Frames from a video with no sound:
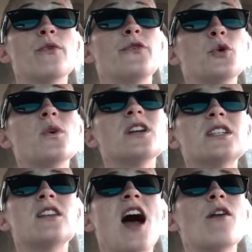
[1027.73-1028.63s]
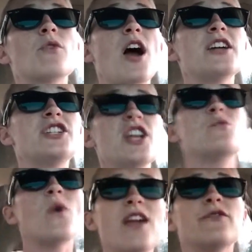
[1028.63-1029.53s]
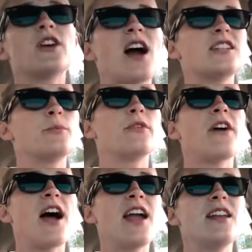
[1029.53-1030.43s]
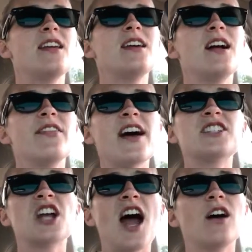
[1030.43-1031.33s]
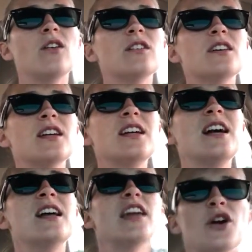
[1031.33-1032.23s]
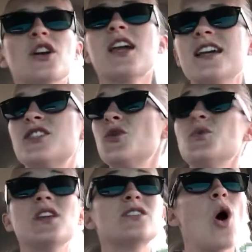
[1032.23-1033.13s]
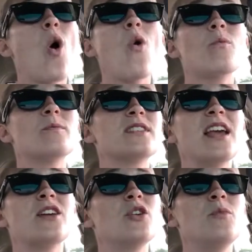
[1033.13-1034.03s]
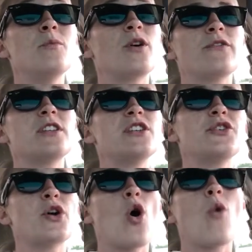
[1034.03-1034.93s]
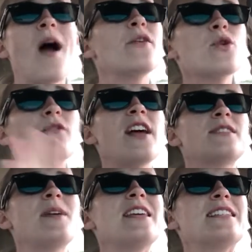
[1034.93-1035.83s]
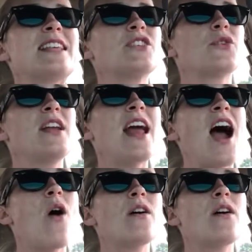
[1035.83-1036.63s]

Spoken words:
If you're willing to not rush and wait for God to provide that child, there are kids who need homes and could be perfect in your home. I don't know if that's making sense right now.